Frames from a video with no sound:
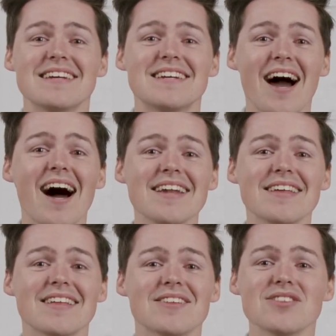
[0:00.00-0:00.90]

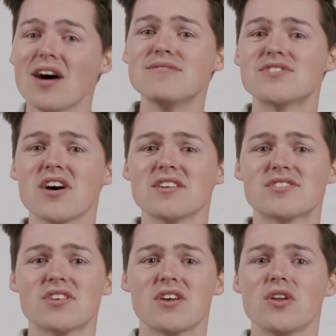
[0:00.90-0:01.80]
God loves
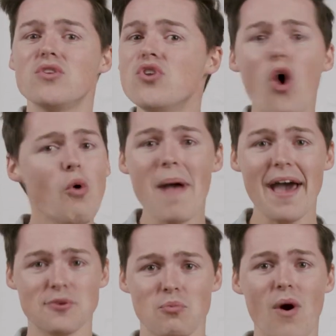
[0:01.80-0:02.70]
us no
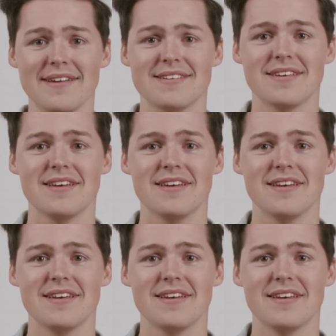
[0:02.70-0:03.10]
matter what.